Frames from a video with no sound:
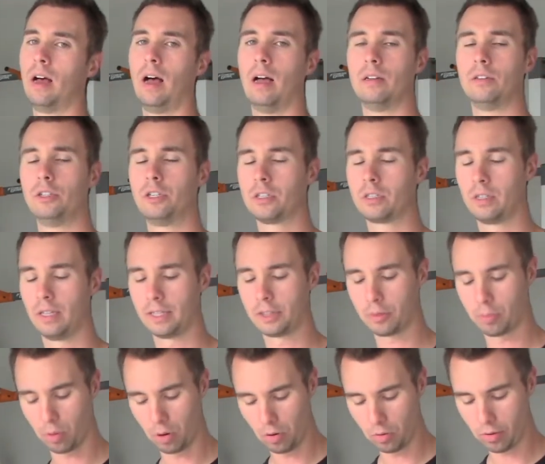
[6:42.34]
Just let the
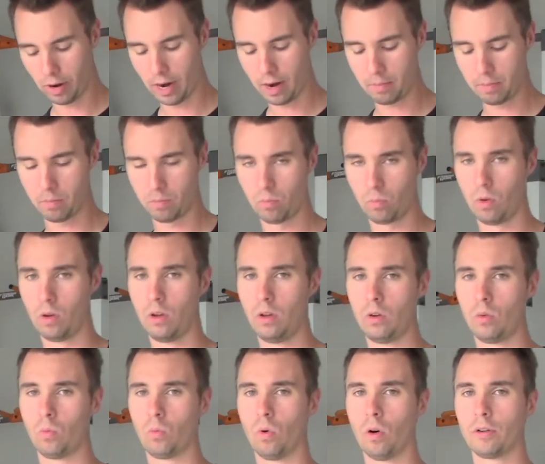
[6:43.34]
program,
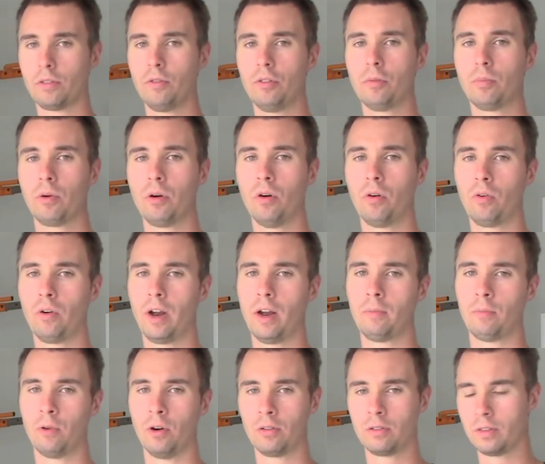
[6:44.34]
work through the program,
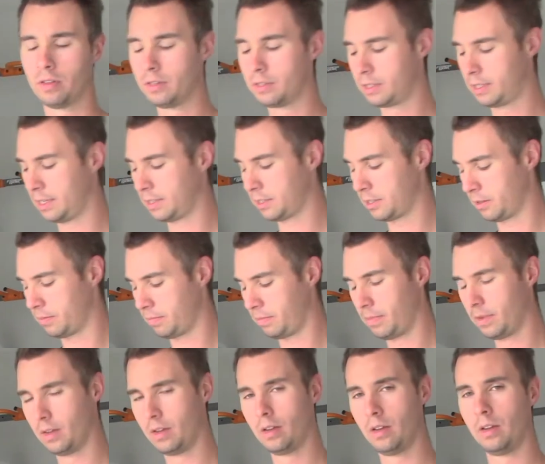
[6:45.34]
work through the system,
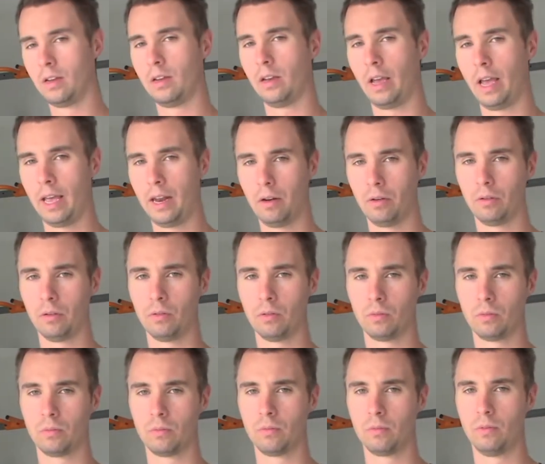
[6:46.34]
and it'll
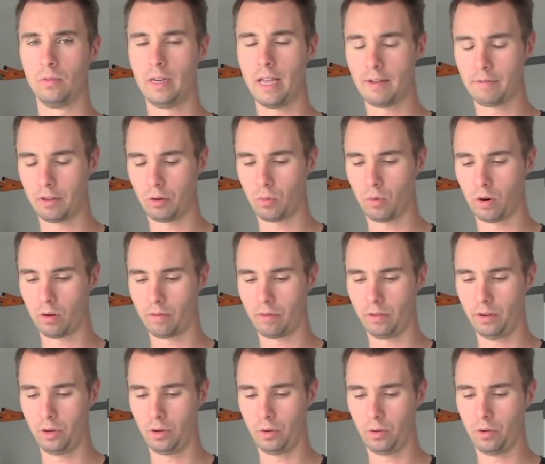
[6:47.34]
definitely work for
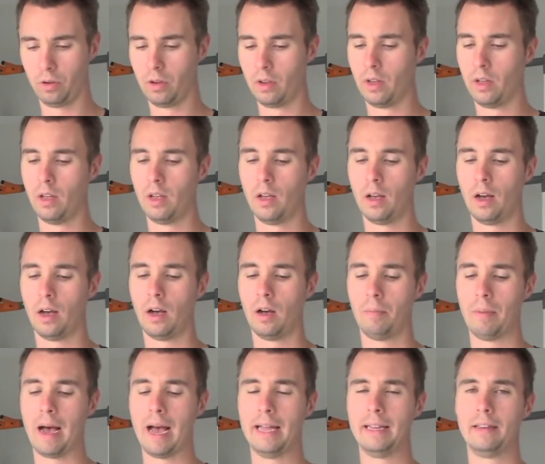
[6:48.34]
you.
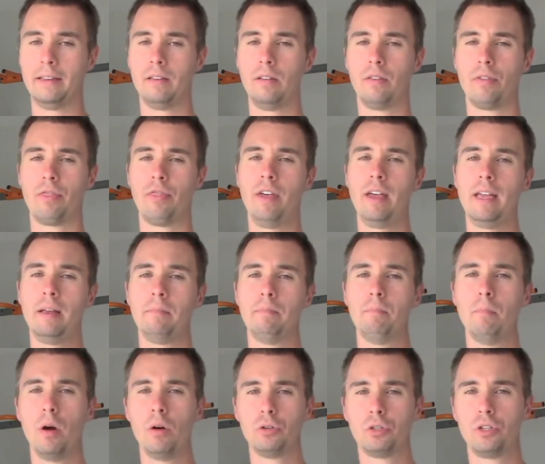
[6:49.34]
I think
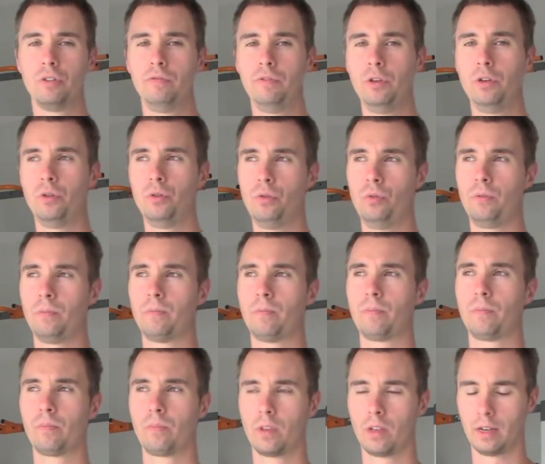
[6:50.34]
most of you,
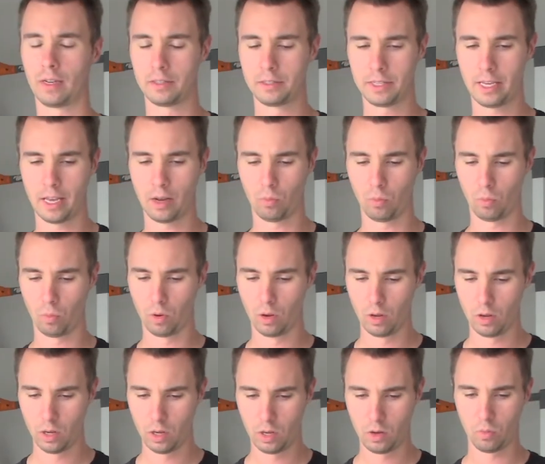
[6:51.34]
like I said,
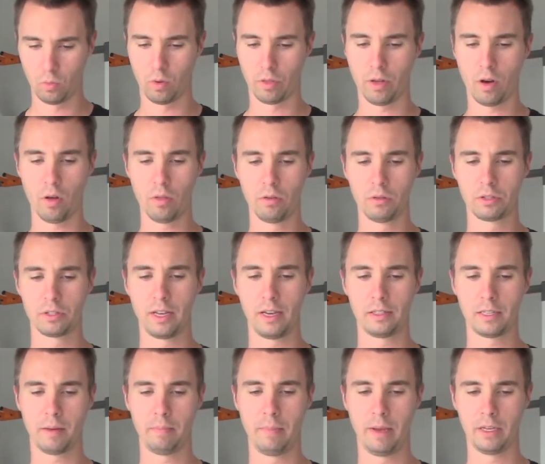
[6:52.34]
with all those things
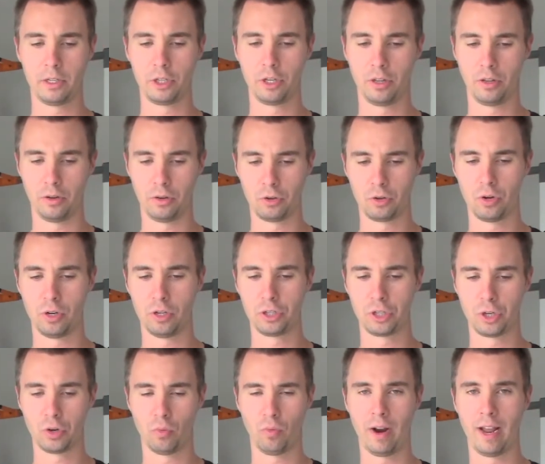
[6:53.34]
I mentioned, the nutrition,
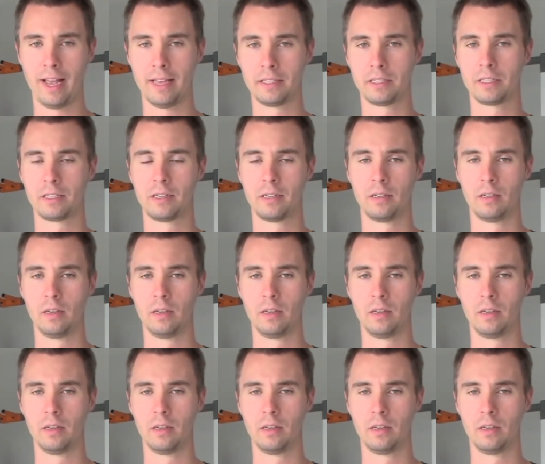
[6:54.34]
the rest,